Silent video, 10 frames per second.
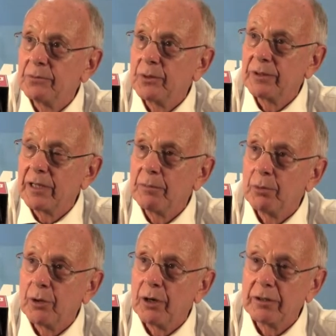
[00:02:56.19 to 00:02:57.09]
what they
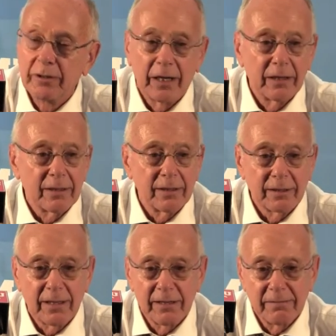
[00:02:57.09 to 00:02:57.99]
brought, and I
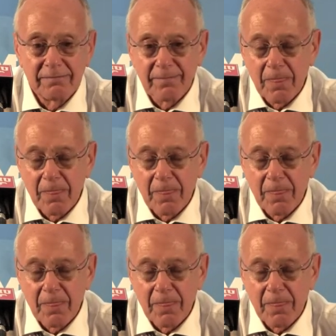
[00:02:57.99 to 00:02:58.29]
think their